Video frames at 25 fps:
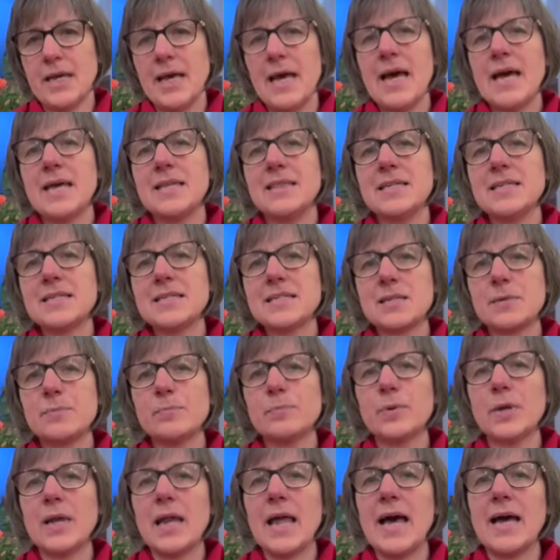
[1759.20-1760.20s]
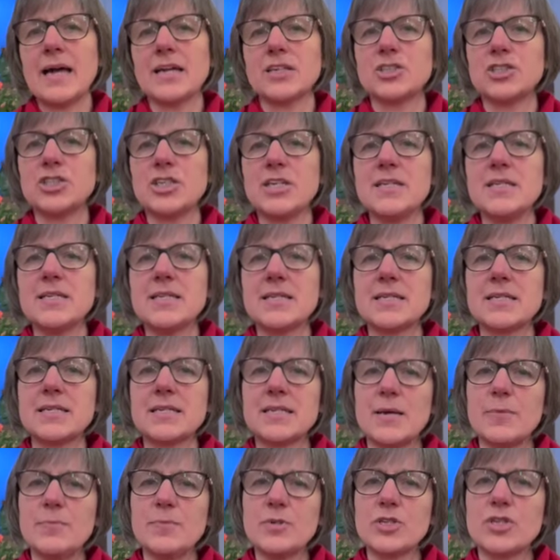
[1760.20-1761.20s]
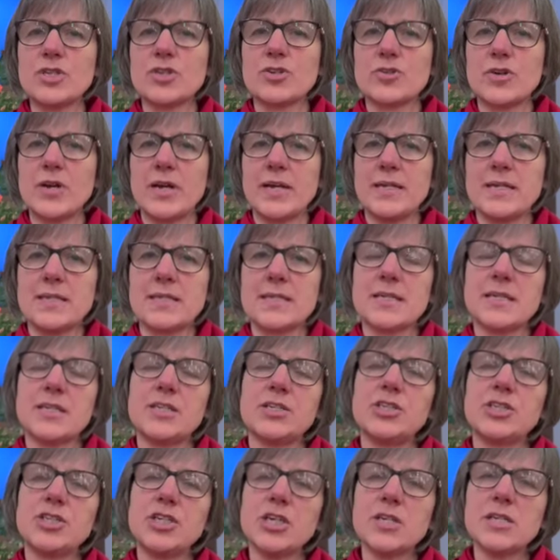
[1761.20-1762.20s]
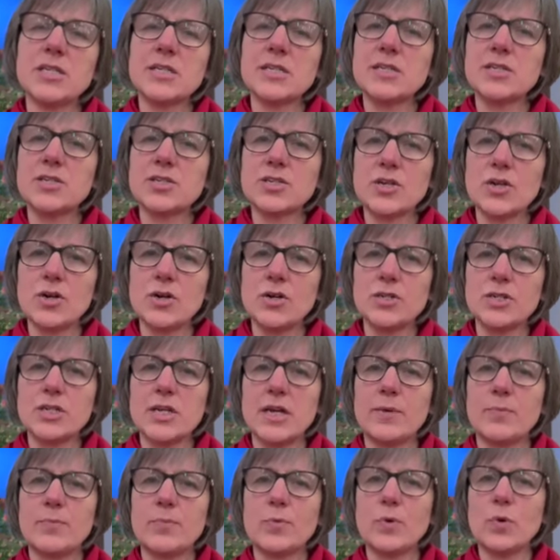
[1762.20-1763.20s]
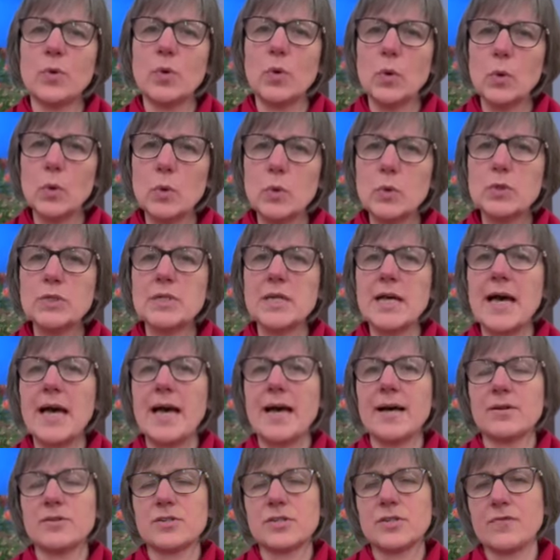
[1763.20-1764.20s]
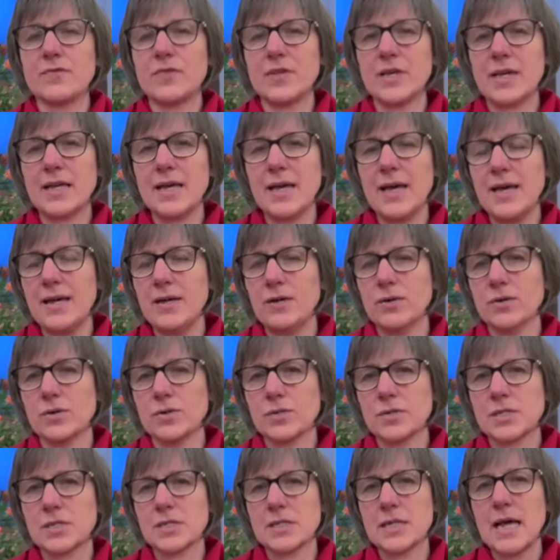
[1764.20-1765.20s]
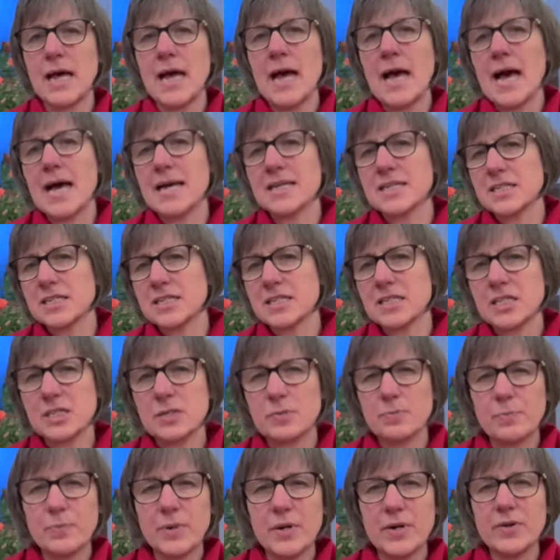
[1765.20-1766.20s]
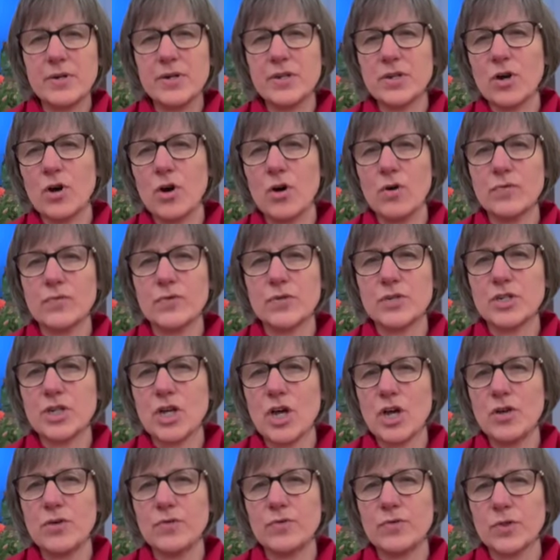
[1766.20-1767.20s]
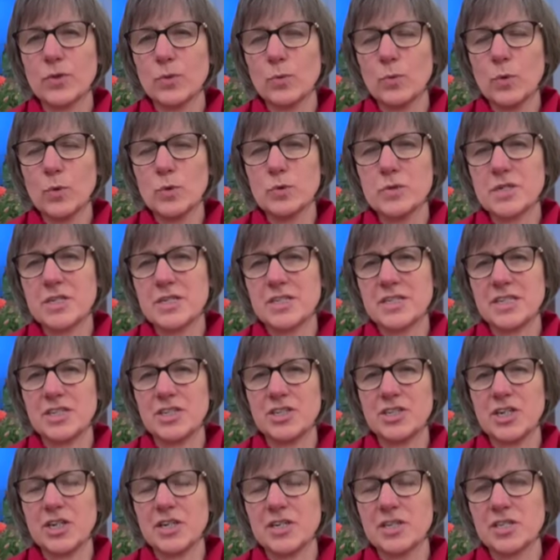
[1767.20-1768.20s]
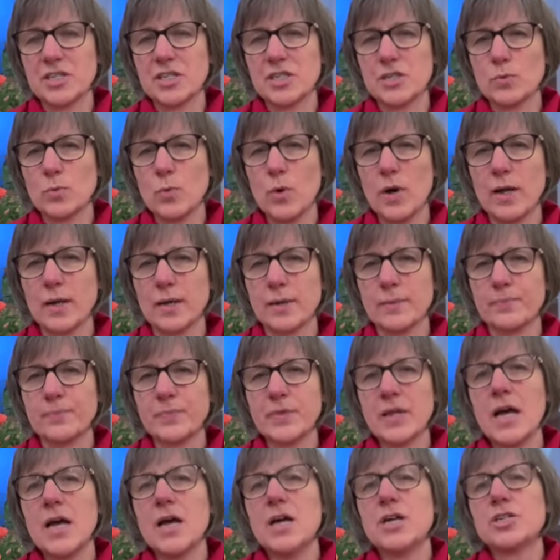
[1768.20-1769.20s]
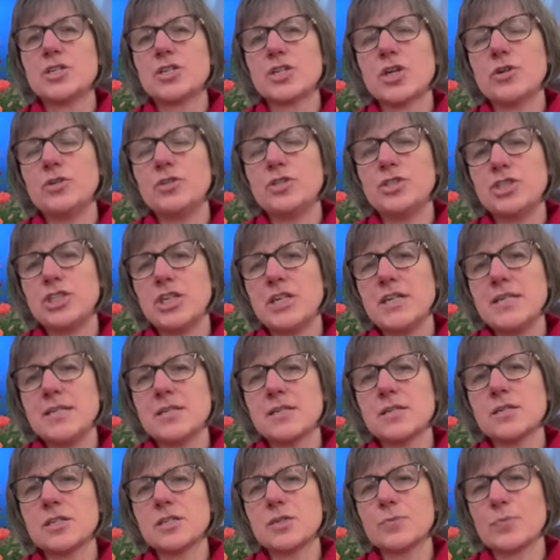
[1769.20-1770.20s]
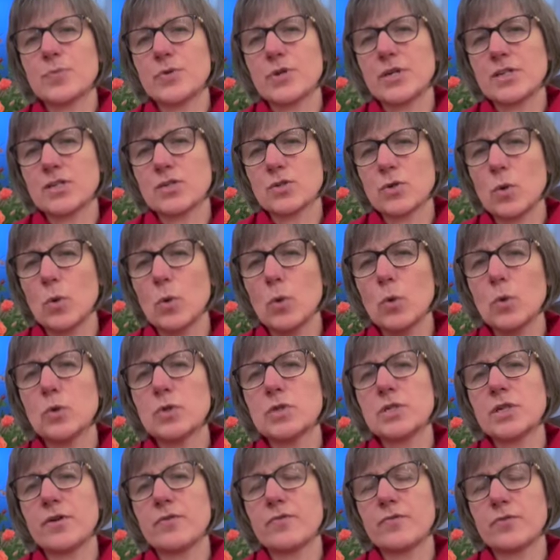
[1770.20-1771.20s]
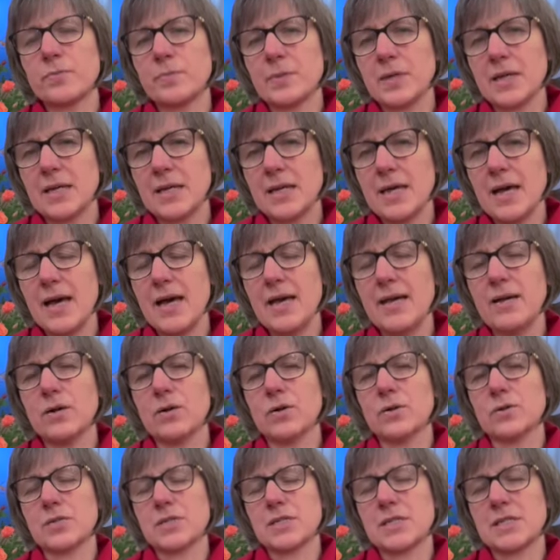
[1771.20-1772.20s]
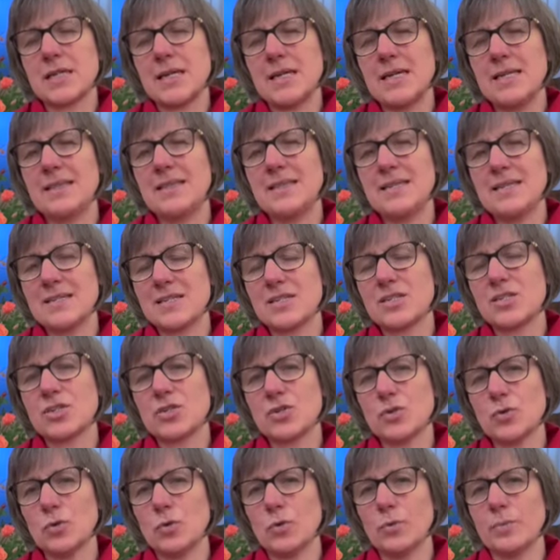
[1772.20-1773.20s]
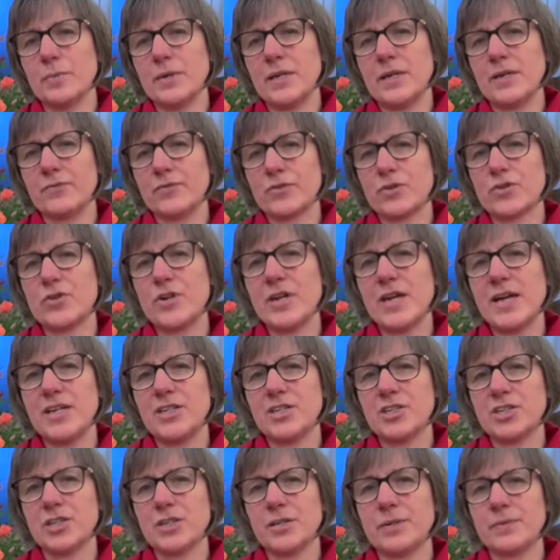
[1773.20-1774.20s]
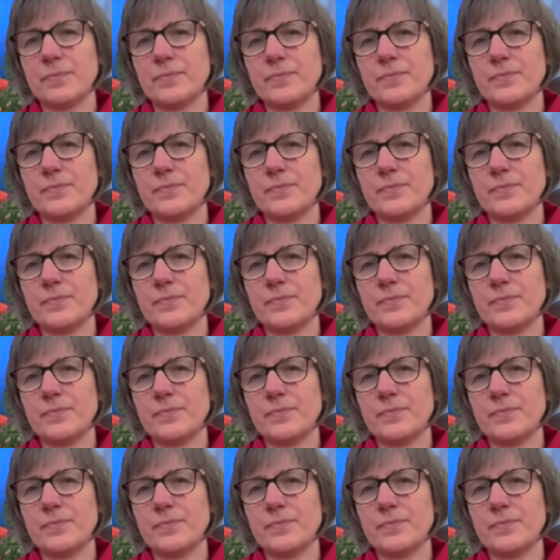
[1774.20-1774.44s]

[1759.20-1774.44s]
In this simple act, Jesus demonstrates that just as God had brought order out of the chaos, as the Spirit hovered over the waters in Genesis 1, so Jesus brings order from the chaos in this storm of creation.